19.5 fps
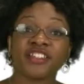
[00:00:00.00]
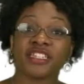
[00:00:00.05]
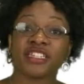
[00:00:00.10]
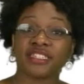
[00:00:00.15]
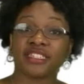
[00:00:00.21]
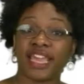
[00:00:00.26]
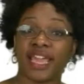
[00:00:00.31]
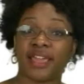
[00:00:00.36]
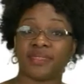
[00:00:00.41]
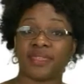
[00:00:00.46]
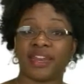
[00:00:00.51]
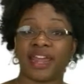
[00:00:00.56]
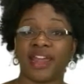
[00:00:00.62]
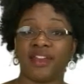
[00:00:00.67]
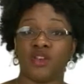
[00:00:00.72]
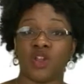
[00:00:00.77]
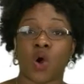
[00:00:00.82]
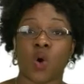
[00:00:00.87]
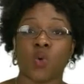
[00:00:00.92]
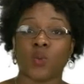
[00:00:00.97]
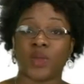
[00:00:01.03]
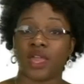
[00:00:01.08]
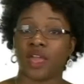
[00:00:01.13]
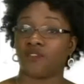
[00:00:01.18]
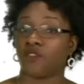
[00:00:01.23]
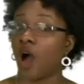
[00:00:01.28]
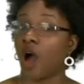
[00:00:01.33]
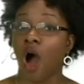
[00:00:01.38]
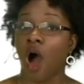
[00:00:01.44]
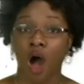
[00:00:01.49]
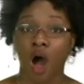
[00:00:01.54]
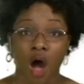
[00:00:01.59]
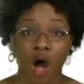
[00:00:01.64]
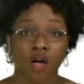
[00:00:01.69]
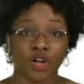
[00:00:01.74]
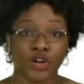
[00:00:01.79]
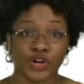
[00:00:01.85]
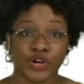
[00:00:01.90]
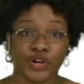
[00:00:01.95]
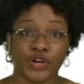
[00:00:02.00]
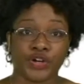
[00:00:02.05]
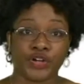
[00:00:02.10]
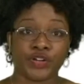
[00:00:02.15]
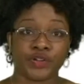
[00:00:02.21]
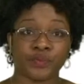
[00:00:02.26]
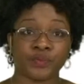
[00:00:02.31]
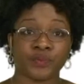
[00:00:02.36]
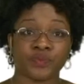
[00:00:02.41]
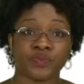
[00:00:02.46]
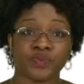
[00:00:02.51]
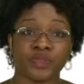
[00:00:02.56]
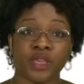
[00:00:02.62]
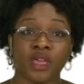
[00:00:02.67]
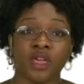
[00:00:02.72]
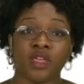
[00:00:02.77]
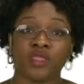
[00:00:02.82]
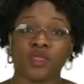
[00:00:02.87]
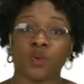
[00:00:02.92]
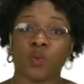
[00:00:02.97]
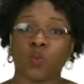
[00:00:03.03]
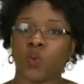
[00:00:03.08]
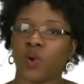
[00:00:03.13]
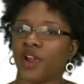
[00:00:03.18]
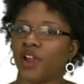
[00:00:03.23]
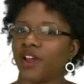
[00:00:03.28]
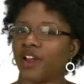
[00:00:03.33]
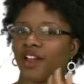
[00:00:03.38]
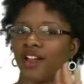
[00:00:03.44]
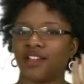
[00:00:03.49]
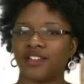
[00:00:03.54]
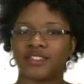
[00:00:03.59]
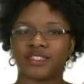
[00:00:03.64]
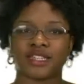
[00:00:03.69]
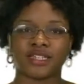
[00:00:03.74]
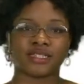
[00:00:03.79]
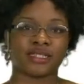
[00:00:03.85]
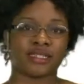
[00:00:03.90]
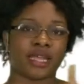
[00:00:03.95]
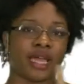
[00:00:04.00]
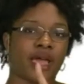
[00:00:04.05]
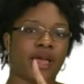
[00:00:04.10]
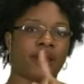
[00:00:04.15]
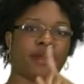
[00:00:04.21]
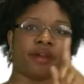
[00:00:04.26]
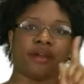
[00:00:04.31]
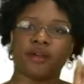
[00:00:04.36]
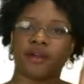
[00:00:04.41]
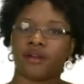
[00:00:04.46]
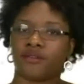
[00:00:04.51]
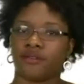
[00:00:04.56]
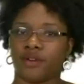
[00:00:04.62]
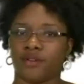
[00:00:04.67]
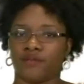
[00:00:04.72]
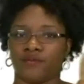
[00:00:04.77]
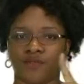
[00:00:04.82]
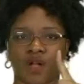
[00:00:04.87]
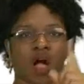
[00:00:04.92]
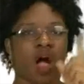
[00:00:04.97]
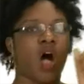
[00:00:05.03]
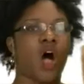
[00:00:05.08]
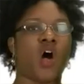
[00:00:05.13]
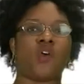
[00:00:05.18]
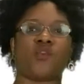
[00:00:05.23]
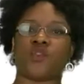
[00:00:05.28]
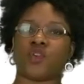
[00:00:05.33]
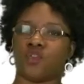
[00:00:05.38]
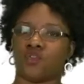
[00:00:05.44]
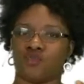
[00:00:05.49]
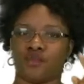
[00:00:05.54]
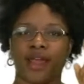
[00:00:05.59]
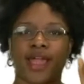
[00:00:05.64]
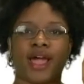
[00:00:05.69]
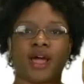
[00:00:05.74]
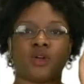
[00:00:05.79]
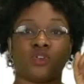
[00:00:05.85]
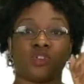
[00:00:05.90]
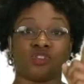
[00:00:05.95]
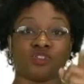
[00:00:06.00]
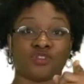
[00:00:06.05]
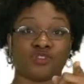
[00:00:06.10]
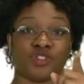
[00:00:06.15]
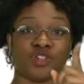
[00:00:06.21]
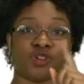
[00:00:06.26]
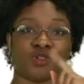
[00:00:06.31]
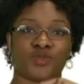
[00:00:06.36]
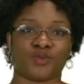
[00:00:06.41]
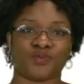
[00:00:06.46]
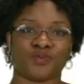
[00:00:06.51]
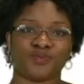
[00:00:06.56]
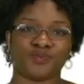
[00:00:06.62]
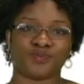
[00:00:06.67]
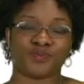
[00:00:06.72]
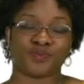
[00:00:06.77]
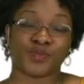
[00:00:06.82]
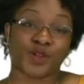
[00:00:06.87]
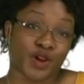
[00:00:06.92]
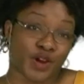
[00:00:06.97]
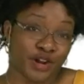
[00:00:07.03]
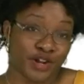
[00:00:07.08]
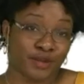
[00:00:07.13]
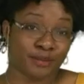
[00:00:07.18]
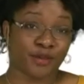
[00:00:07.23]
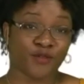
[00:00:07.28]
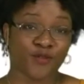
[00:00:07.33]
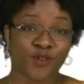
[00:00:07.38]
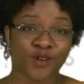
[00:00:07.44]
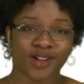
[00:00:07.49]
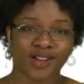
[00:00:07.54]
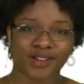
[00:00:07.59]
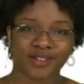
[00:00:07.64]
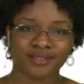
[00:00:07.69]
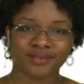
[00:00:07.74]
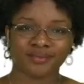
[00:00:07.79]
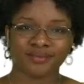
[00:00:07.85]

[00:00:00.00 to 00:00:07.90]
a saying that I know we have all heard. The world does not revolve around you. Heard it before?